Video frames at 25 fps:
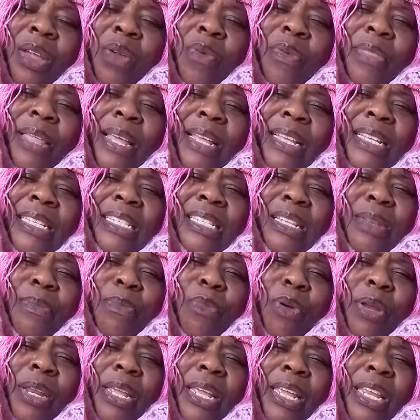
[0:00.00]
whether it's in
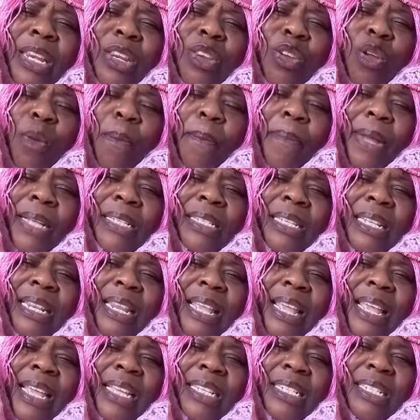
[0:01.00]
money, in numbers,
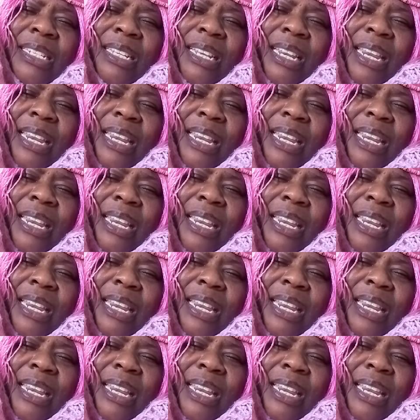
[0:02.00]
in age,